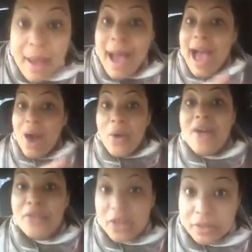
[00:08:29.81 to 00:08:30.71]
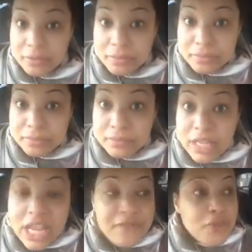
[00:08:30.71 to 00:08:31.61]
However,
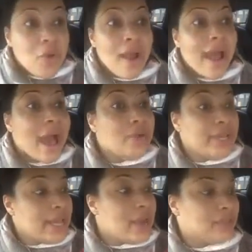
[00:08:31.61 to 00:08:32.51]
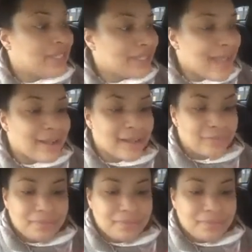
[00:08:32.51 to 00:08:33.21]
if you are out here just like